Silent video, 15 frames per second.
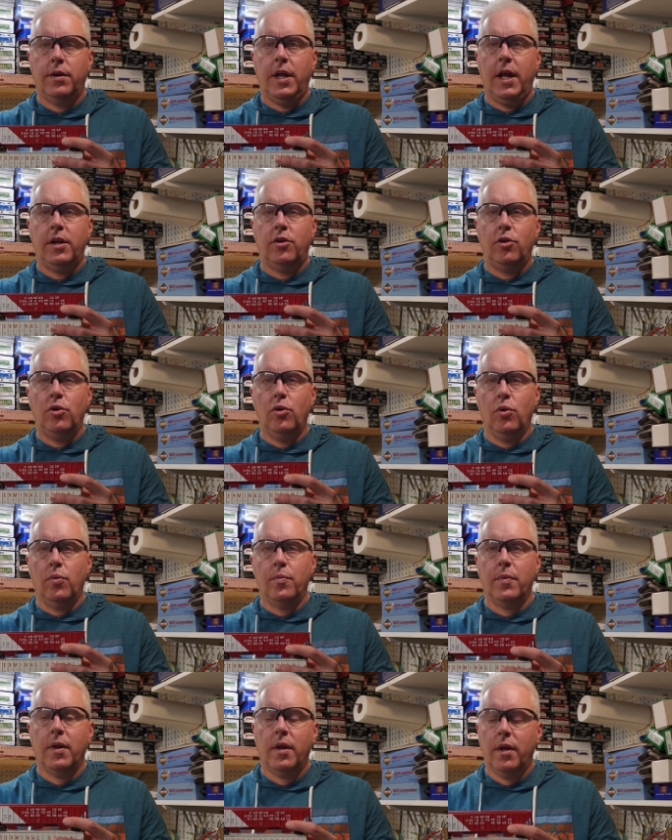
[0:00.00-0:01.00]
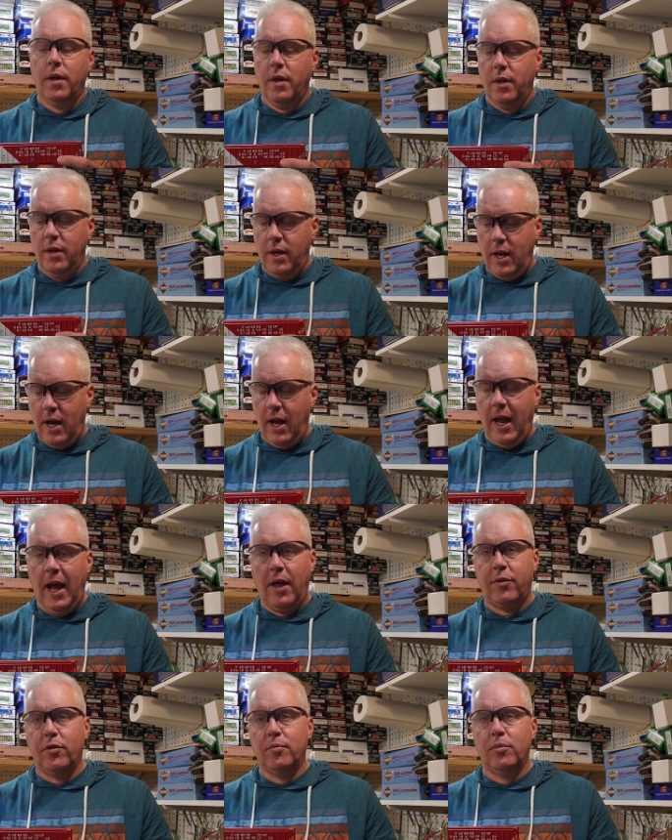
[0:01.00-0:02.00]
Day two
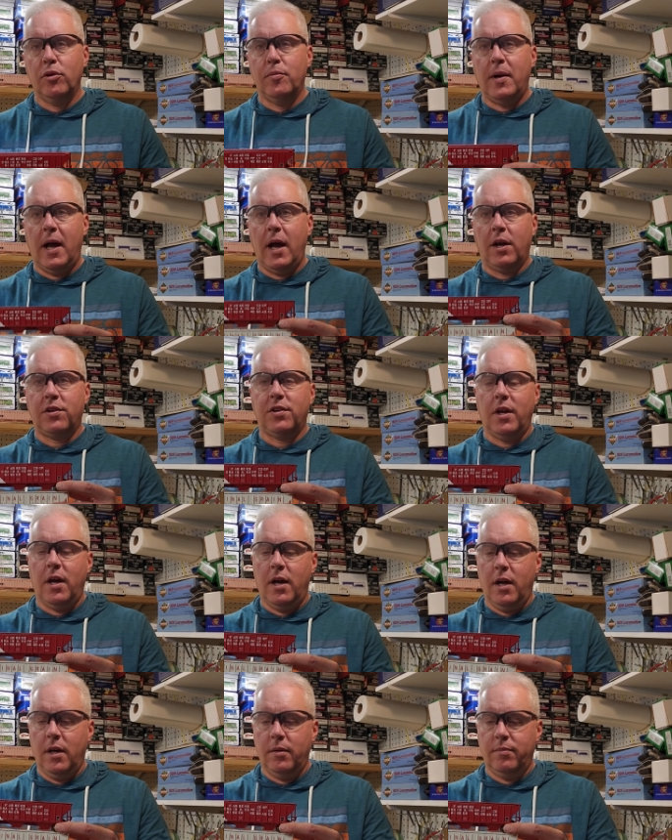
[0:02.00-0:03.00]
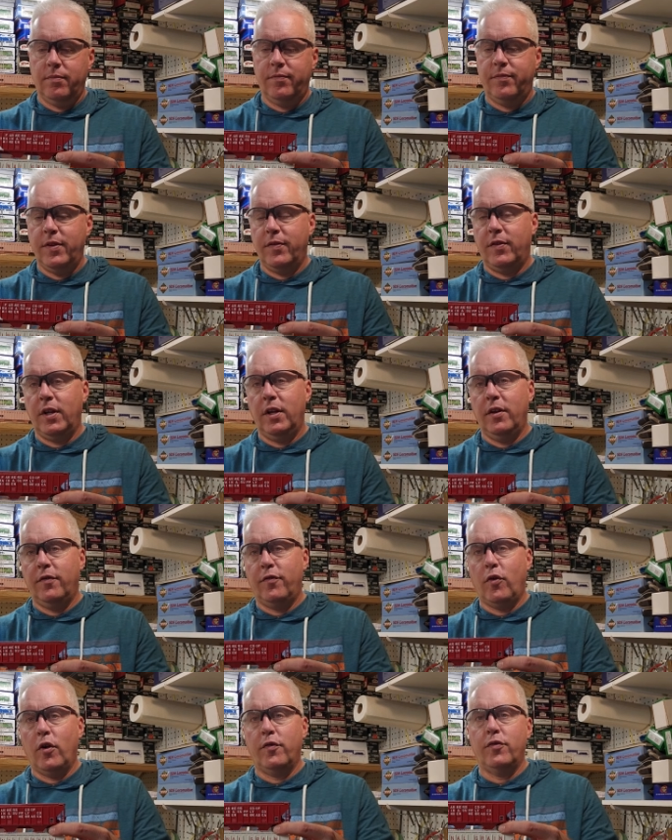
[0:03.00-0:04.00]
uh, Blue Box uh,
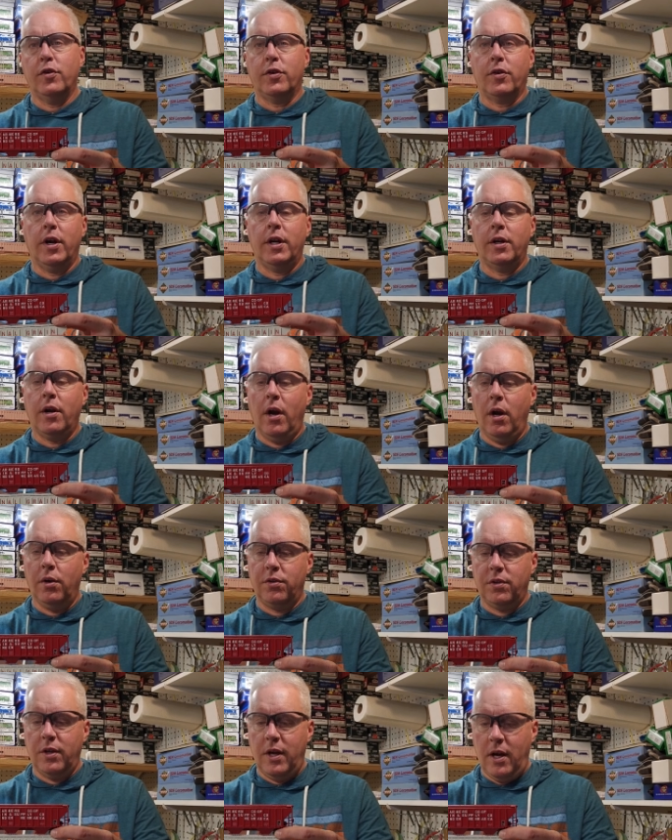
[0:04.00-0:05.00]
54 foot grain cars.